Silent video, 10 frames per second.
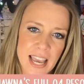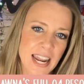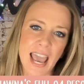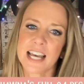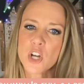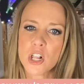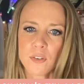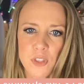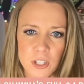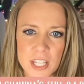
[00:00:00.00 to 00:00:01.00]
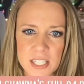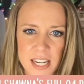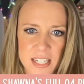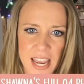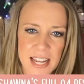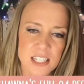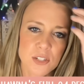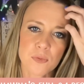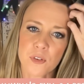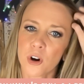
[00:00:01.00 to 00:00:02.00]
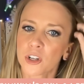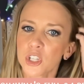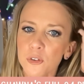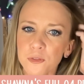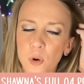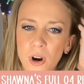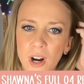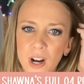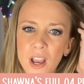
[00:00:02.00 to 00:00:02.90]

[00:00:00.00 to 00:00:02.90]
it has all of the listing dates for Q4